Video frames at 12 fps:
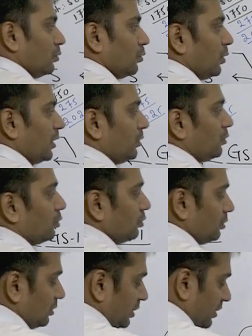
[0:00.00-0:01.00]
1, 2,
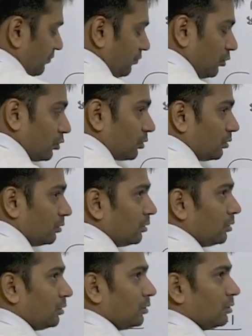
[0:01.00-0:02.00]
3, 4,
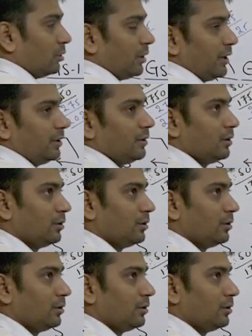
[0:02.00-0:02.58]
right?